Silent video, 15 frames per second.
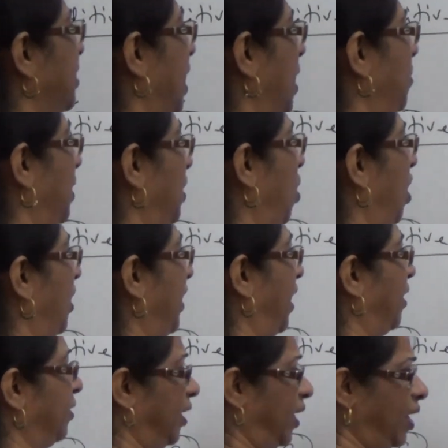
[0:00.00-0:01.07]
I may not
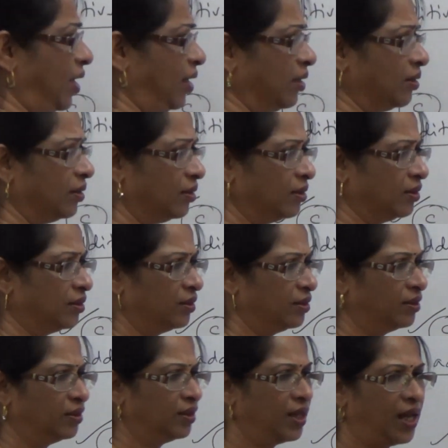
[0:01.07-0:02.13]
get the
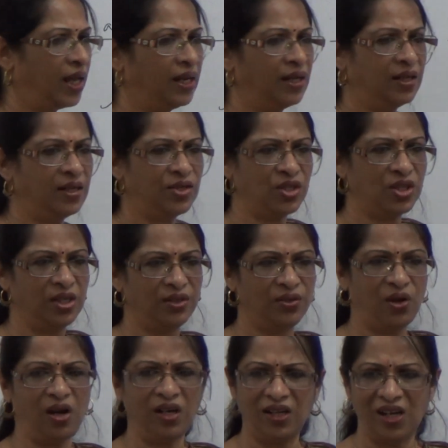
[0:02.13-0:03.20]
allergy.
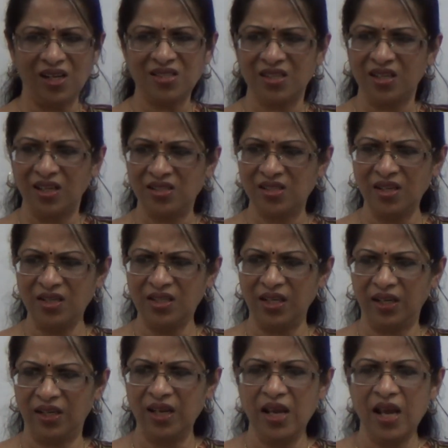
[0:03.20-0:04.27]
Not necessary, isn't
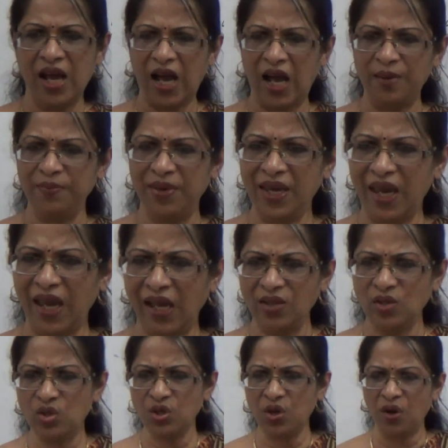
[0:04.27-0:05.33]
it? I may
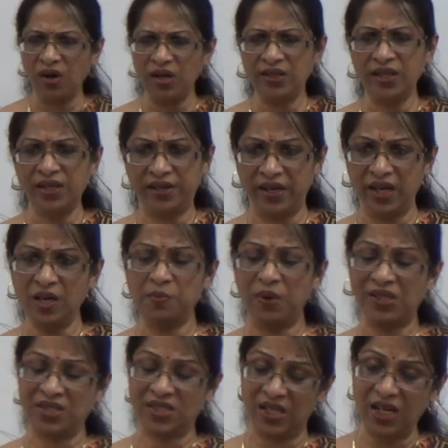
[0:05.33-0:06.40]
enjoy the drink,
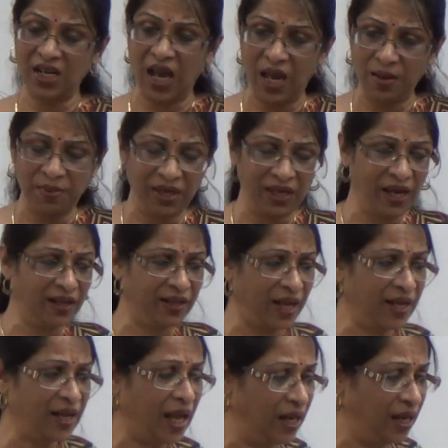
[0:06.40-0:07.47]
but still I may get
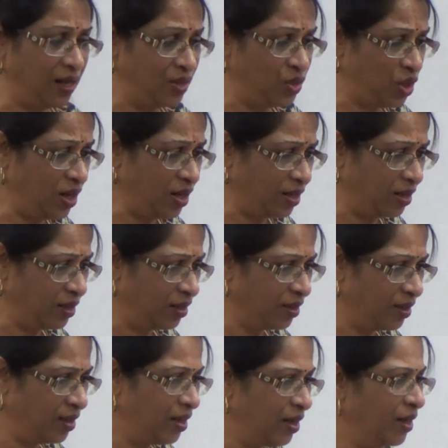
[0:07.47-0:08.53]
an allergic
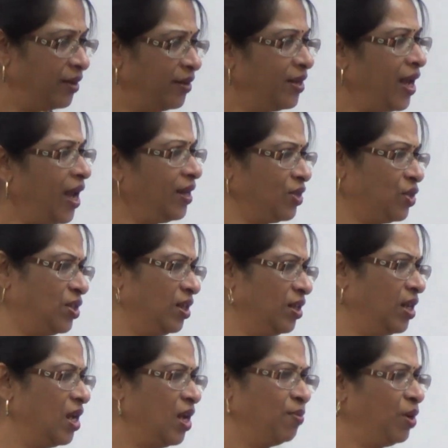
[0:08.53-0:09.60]
reaction
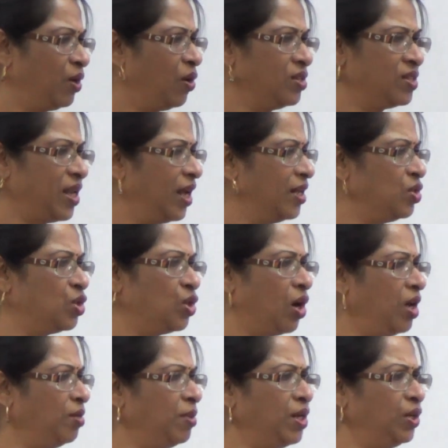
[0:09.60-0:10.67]
because
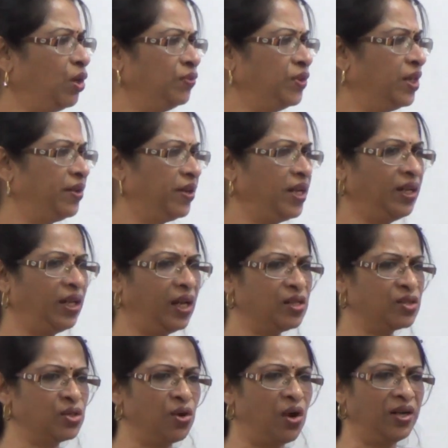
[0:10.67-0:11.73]
enjoyment of the drink
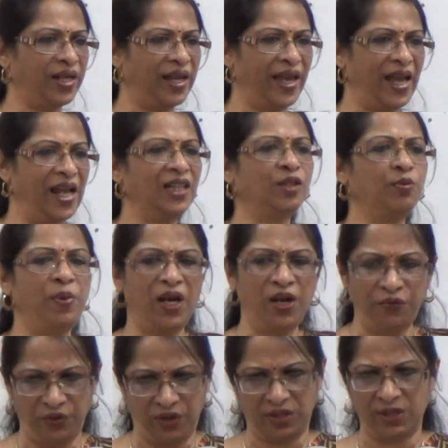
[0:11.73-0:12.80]
is not a health
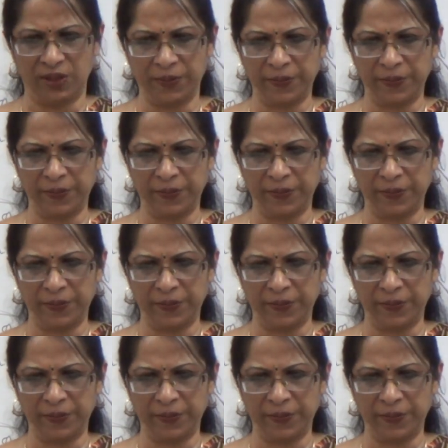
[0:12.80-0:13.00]
benefit.